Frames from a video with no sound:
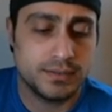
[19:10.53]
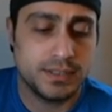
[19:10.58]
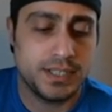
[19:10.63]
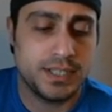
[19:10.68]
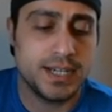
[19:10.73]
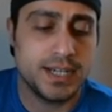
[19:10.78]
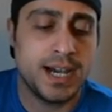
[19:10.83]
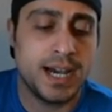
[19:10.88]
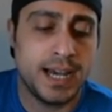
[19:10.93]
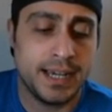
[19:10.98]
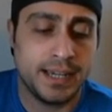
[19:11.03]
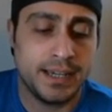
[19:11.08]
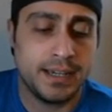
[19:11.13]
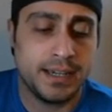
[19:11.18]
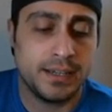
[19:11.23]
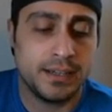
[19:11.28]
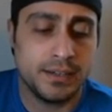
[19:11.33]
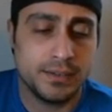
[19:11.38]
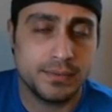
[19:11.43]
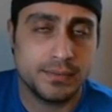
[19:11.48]

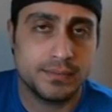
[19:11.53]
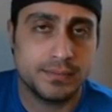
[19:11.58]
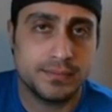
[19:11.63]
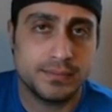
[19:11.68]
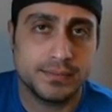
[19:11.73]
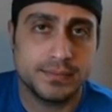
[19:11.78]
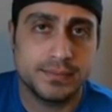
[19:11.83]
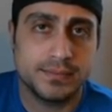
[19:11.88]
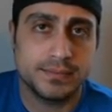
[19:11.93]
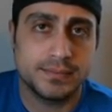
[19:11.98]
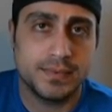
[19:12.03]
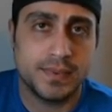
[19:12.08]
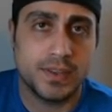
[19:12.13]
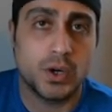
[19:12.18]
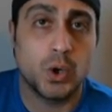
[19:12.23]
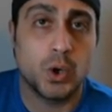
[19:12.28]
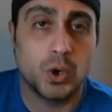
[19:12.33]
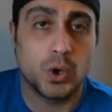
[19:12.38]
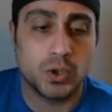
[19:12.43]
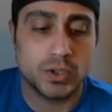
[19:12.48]
dying the
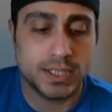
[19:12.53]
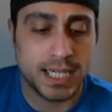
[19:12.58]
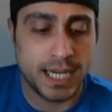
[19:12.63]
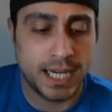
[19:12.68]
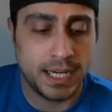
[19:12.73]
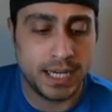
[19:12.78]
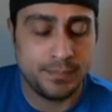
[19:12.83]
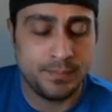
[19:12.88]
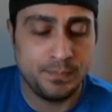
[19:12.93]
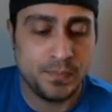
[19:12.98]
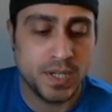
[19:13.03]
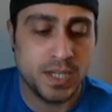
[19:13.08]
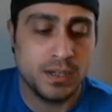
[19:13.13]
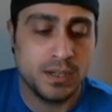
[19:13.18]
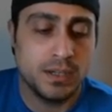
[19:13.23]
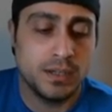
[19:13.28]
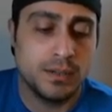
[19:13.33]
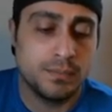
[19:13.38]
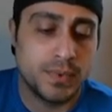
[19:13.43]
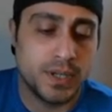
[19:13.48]
whole time,
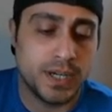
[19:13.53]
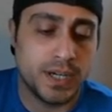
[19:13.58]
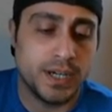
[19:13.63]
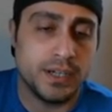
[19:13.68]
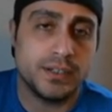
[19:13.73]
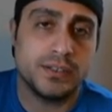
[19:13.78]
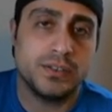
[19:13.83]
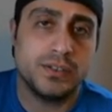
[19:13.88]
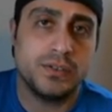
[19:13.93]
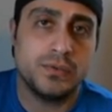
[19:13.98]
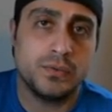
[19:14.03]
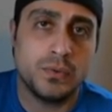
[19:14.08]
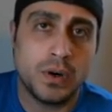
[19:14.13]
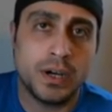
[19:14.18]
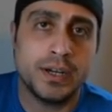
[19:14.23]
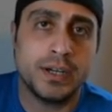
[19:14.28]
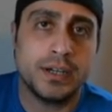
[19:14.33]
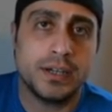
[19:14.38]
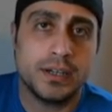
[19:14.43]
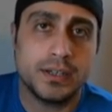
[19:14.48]
but you
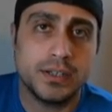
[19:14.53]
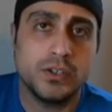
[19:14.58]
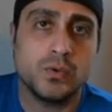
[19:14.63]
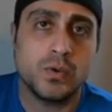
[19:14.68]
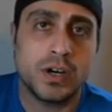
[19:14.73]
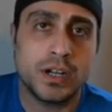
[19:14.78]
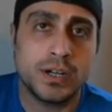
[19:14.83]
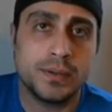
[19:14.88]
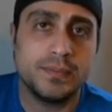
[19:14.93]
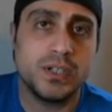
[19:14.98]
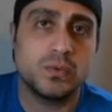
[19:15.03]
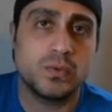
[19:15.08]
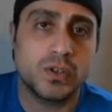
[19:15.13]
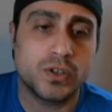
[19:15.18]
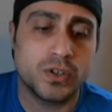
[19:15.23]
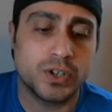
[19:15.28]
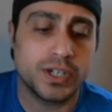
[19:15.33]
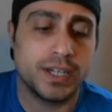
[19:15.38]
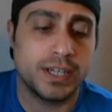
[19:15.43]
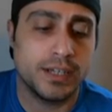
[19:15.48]
want to be
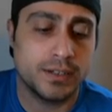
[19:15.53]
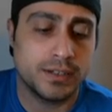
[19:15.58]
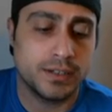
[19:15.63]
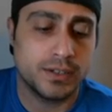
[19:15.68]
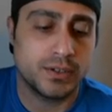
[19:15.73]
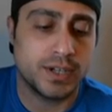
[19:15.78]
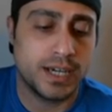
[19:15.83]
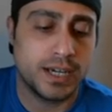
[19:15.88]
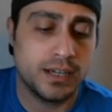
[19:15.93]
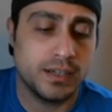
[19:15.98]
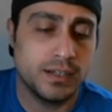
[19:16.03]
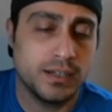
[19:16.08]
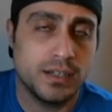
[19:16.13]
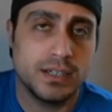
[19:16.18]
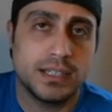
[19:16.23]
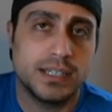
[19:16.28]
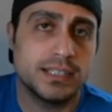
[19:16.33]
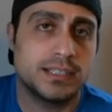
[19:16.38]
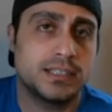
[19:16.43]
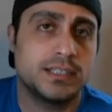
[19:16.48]
working, okay?
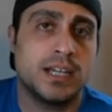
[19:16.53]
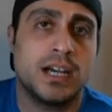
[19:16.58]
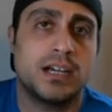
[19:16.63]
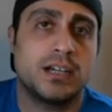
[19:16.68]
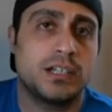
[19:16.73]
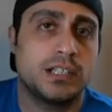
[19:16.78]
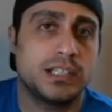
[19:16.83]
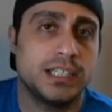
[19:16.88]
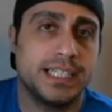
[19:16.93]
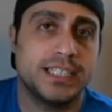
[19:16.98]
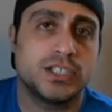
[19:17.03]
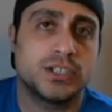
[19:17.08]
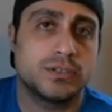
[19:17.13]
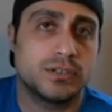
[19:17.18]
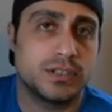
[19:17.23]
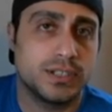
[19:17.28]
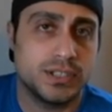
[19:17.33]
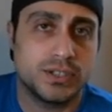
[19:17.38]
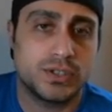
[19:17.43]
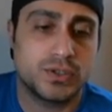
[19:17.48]
It's not a
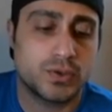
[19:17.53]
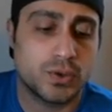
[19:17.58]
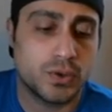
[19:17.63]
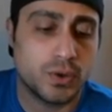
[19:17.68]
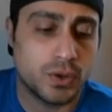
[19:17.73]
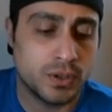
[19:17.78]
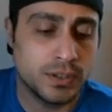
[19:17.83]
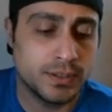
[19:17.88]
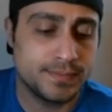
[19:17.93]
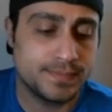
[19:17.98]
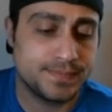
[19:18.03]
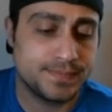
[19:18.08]
leisurely stroll.